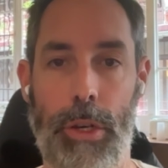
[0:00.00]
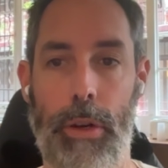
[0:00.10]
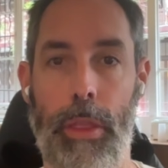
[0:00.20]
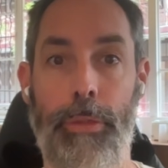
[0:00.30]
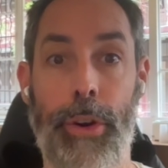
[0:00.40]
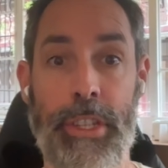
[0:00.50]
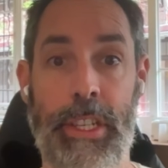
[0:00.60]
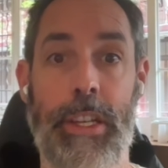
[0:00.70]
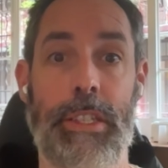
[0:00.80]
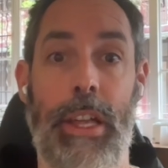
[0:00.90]
So the
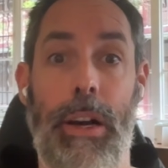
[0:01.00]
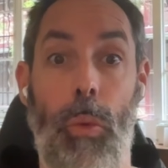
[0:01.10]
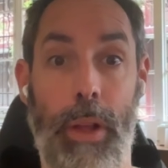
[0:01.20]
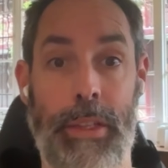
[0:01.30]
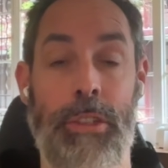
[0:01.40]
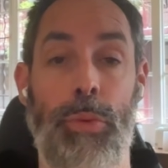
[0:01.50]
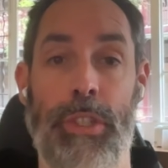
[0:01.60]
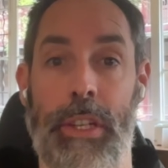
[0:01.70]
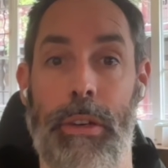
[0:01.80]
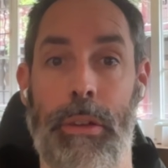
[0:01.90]
first is that what is
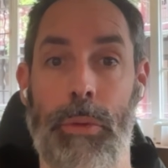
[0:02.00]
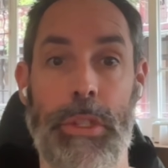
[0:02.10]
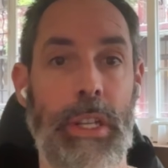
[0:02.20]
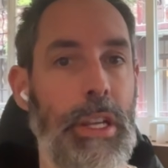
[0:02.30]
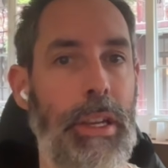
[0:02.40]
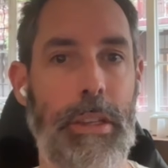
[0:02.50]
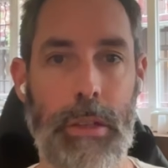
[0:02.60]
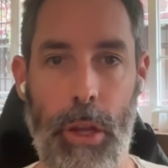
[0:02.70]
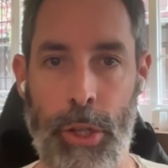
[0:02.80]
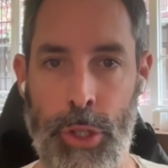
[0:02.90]
Routine? Routine
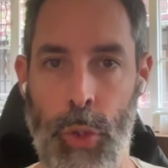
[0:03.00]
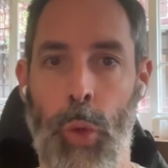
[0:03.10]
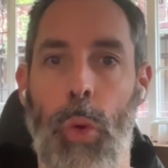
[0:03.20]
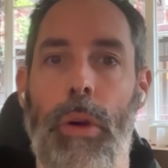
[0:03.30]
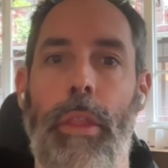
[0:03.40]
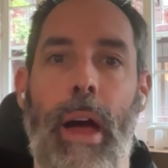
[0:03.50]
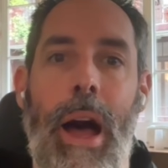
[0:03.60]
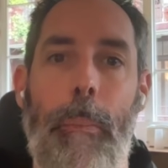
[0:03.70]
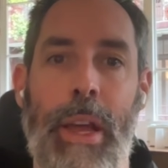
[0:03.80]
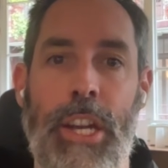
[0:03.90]
is a tool
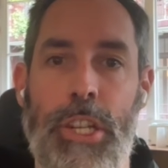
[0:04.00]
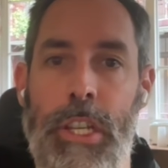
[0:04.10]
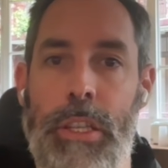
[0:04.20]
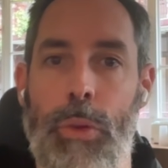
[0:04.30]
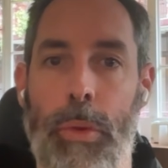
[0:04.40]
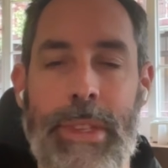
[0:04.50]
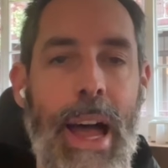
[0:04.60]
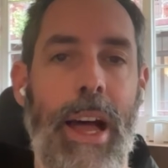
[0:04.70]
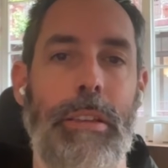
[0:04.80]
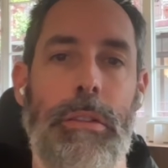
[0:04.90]
that manages your
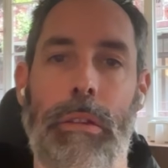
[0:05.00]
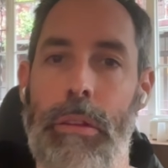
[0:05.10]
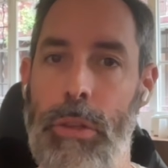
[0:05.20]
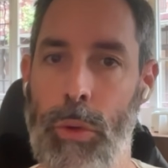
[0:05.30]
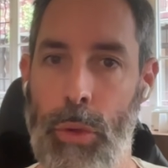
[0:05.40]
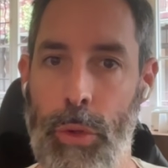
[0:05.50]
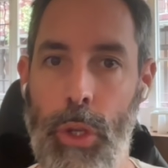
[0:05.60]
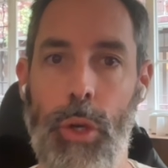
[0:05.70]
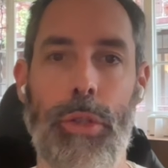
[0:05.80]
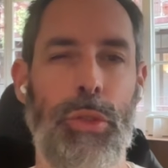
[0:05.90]
tasks, your
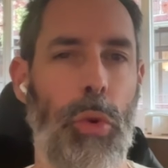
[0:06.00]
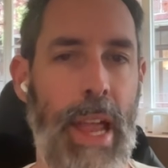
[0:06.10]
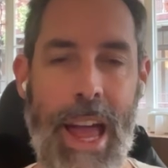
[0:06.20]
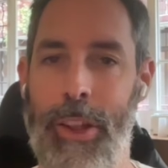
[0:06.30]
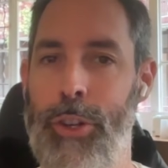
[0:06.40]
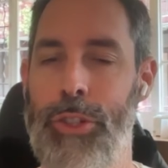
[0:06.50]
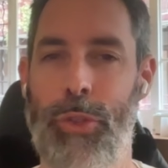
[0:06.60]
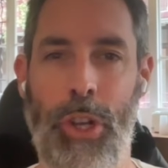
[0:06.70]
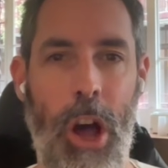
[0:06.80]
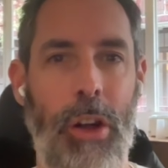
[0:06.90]
notes, your
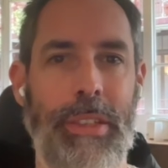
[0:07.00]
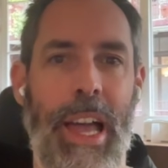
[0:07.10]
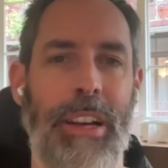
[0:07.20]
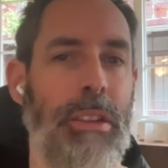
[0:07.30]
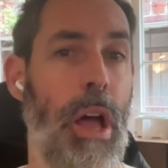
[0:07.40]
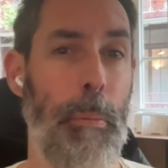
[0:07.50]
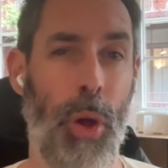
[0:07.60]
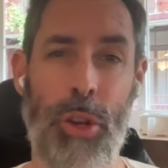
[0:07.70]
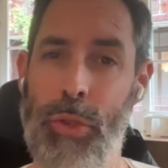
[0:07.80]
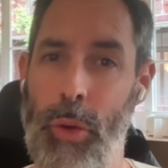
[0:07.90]
calendars, your contacts,
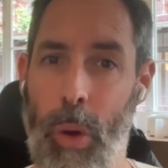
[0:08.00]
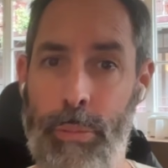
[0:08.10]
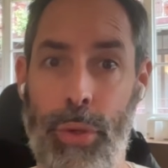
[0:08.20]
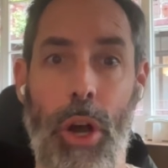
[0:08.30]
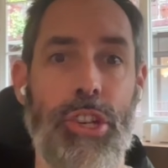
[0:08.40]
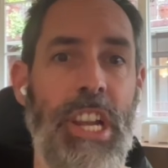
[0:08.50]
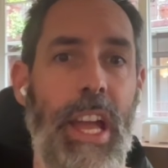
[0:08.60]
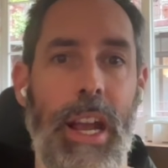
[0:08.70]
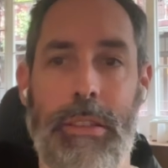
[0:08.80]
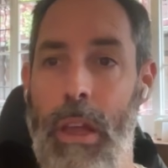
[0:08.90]
but also your
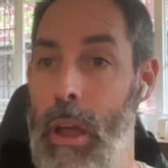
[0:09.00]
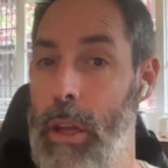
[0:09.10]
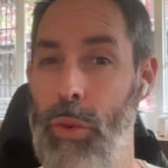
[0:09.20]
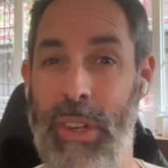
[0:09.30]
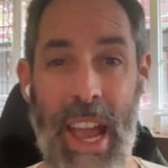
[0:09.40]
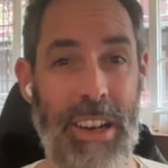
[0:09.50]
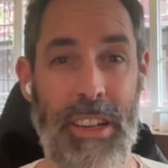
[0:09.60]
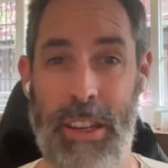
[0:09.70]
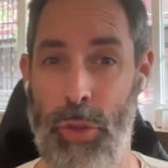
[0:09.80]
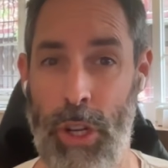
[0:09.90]
projects, your
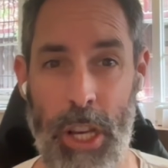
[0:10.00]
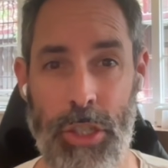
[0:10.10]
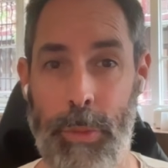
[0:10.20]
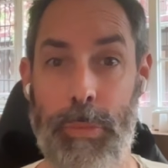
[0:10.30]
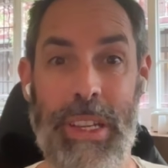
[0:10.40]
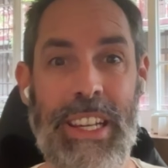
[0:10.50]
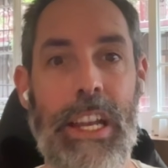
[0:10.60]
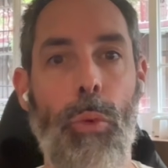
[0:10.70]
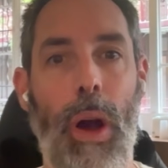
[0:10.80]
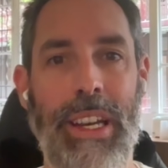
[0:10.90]
candidates, your customers,
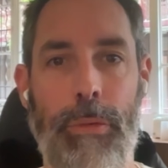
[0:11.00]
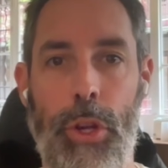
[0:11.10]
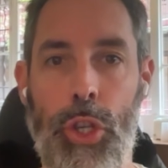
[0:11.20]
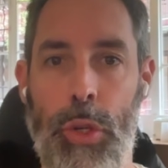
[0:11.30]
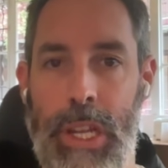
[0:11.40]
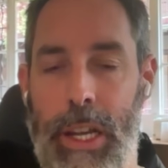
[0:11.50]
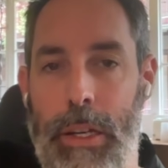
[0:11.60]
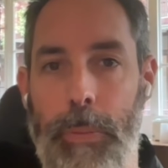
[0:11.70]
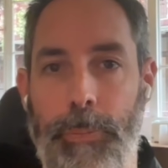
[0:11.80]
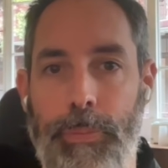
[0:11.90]
basically whatever you
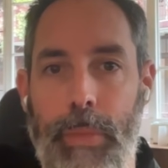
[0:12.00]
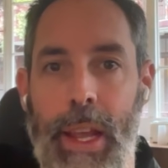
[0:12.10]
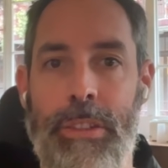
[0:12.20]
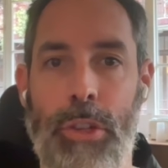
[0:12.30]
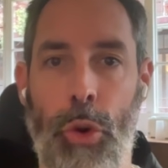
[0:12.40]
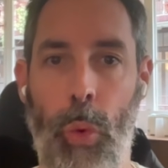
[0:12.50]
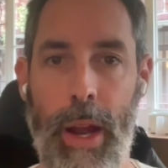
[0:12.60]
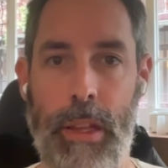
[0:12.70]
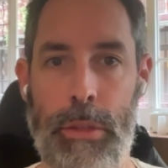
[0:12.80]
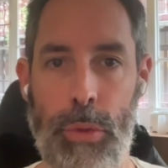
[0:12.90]
need. It's a
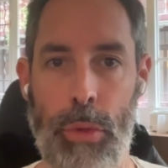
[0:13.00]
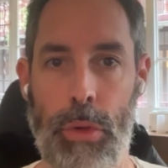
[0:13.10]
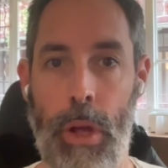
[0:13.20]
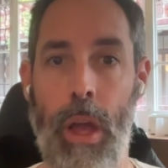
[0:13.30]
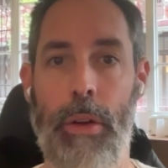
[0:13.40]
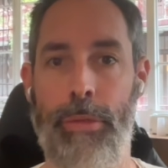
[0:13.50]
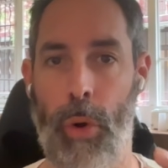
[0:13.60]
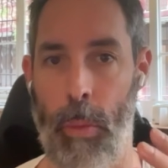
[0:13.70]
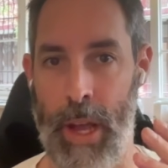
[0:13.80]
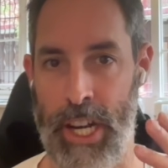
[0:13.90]
great tool
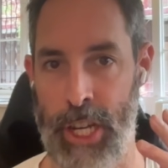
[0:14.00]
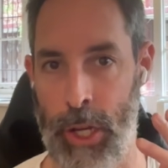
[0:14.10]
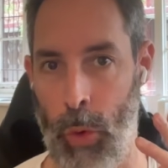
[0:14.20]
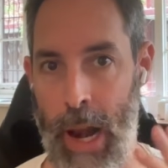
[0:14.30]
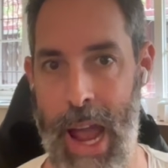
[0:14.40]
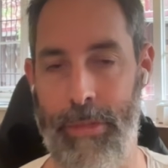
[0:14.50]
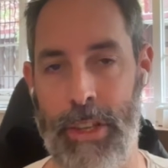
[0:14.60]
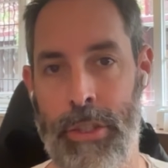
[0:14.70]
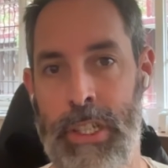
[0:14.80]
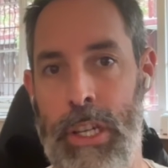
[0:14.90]
for managing your
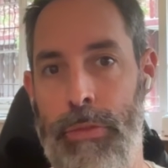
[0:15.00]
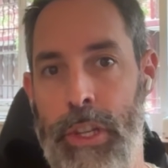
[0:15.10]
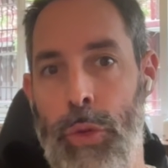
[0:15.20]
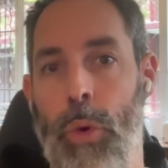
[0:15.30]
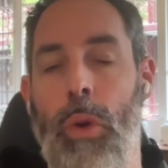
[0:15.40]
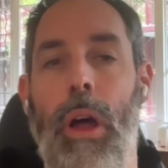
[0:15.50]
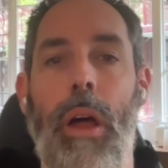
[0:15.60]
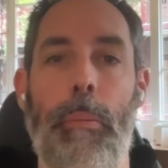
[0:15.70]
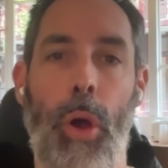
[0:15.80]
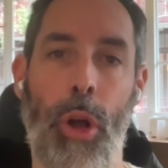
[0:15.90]
life as an individual,
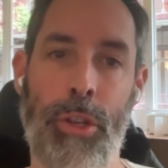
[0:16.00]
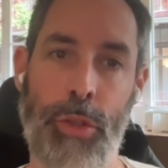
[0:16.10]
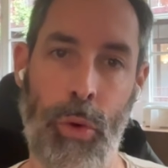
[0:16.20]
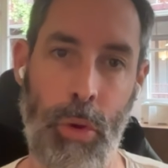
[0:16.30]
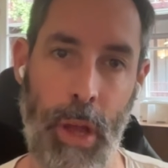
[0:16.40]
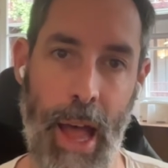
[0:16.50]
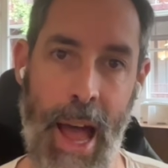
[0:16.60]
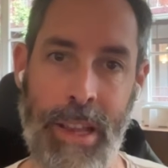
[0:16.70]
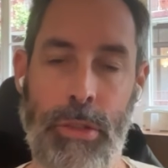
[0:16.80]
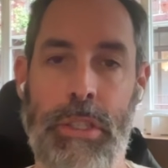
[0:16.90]
but also
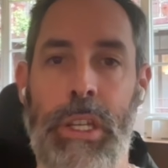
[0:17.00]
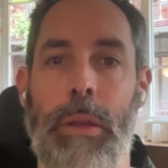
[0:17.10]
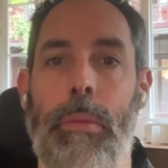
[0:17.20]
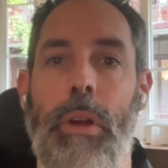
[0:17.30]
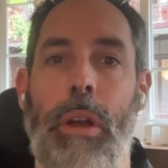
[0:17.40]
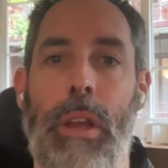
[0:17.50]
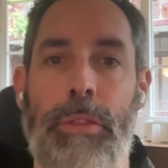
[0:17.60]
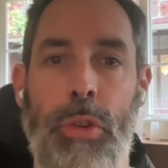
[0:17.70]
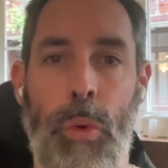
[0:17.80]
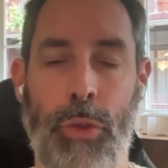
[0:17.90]
as a team
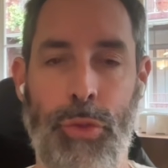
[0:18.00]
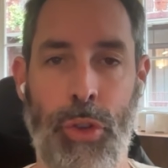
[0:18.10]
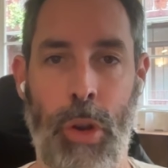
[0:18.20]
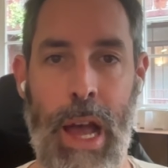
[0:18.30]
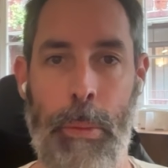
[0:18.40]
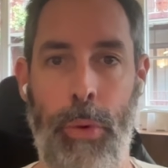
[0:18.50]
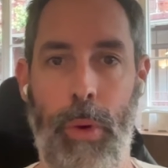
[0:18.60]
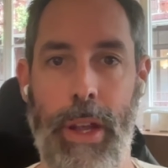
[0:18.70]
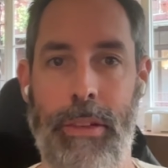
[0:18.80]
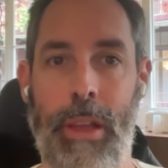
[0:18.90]
if you want to
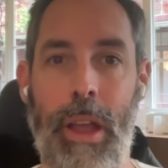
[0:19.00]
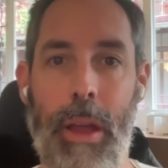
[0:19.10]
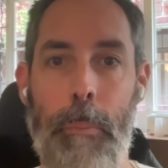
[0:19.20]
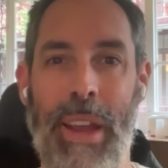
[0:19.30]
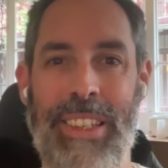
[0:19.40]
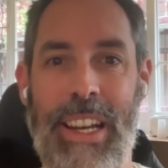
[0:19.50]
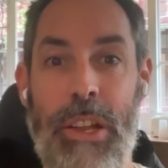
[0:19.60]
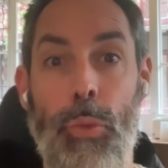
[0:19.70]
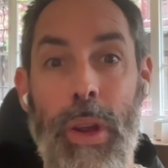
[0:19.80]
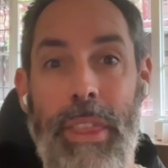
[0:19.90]
collaborate,
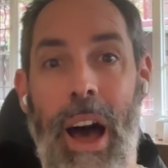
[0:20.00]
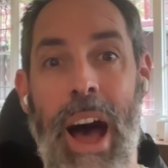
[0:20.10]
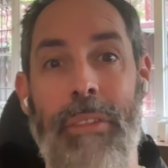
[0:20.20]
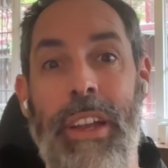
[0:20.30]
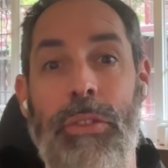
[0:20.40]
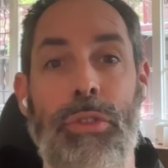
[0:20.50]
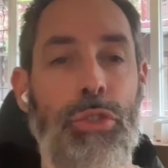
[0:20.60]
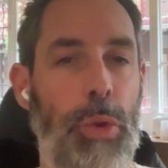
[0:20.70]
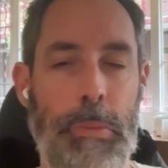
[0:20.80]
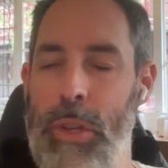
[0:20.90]
basically without having to
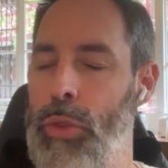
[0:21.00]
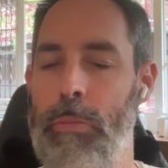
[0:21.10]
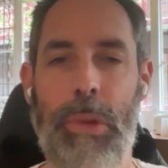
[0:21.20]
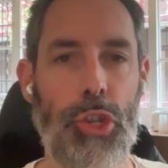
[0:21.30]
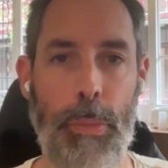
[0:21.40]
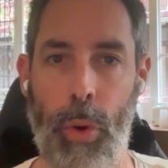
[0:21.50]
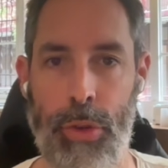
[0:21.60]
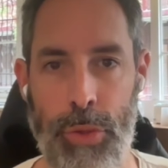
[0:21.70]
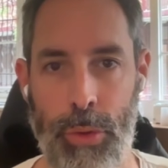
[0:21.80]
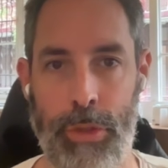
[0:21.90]
switch between
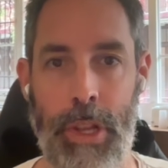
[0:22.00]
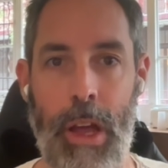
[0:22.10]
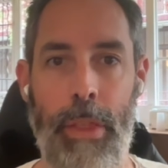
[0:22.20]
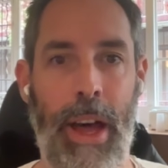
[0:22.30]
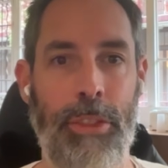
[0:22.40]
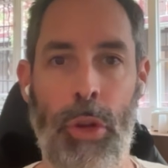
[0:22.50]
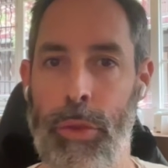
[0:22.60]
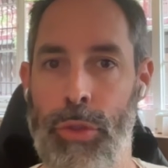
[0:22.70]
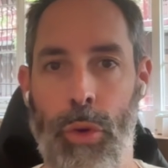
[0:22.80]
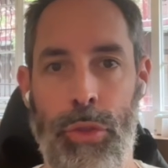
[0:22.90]
multiple tools that
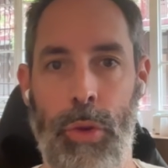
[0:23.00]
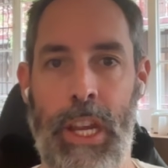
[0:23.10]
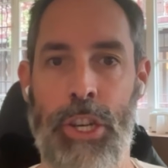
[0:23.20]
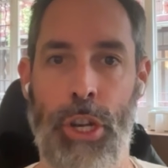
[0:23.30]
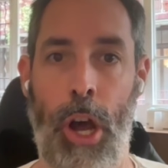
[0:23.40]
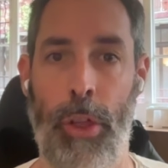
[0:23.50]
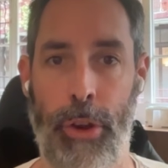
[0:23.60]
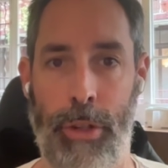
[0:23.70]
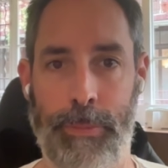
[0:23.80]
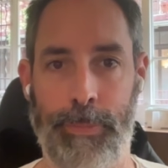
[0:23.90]
don't talk to each
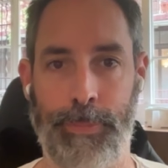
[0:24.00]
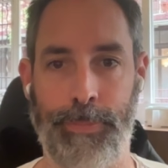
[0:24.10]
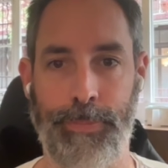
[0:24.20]
other.